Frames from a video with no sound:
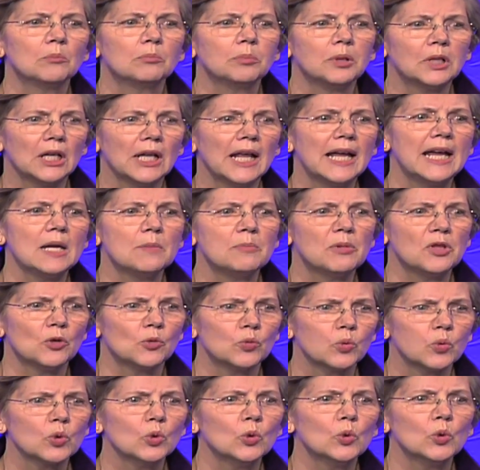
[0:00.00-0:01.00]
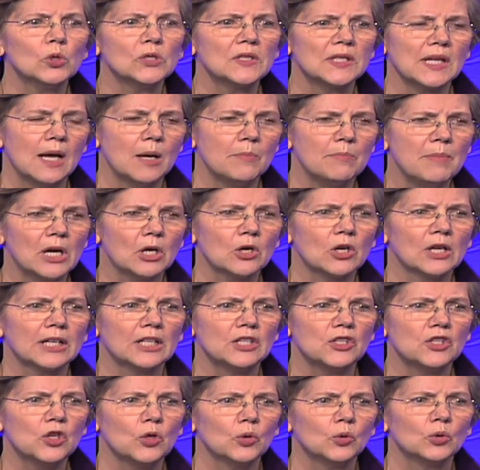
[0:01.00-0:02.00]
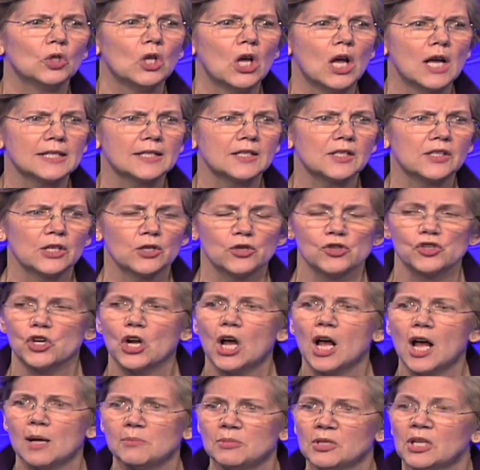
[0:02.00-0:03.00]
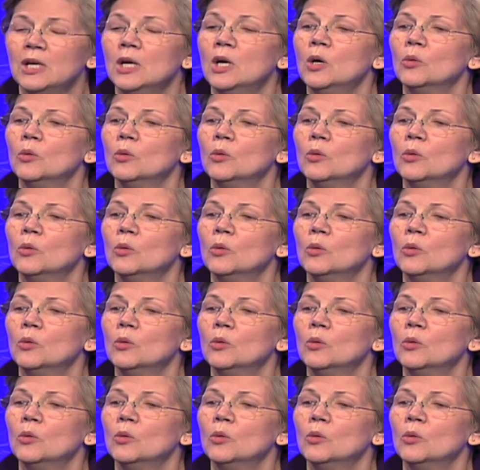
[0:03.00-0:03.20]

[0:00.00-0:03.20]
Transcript: play-by-the-rules Americans who lost their jobs.